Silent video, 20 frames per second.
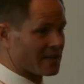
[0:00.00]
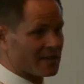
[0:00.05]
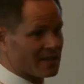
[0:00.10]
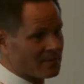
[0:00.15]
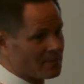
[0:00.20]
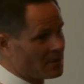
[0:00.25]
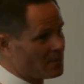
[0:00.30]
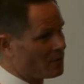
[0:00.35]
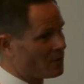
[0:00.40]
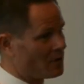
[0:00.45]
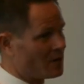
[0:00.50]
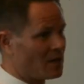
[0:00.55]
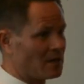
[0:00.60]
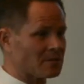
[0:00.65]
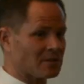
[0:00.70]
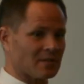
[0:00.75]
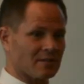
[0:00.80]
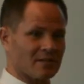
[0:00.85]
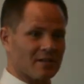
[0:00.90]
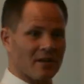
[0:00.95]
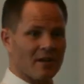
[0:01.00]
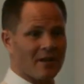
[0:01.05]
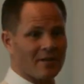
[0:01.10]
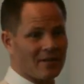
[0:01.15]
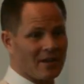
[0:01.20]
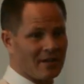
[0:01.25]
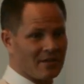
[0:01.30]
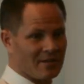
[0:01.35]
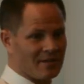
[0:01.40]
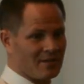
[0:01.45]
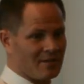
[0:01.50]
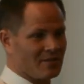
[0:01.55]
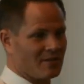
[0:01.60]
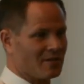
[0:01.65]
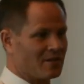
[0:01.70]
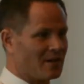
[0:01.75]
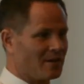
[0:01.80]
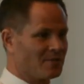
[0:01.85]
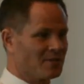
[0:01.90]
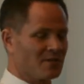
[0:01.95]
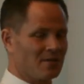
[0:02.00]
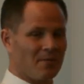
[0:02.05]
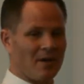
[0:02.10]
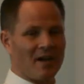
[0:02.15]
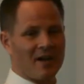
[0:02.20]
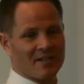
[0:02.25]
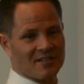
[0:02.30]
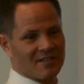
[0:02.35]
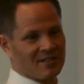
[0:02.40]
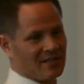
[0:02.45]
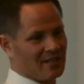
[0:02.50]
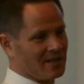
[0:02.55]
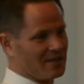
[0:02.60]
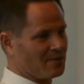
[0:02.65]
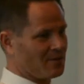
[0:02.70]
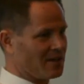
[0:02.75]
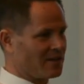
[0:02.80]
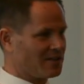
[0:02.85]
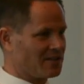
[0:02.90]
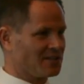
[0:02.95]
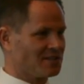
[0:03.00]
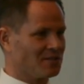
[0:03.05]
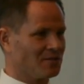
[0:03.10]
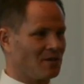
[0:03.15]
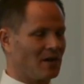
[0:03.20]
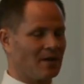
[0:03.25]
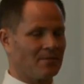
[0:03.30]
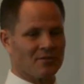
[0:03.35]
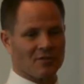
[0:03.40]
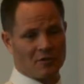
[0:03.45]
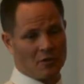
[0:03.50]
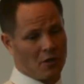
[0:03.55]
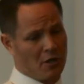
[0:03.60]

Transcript: Hey, give me more options. You know, I've got, you know, you come to the boss and say, hey, we got these two options.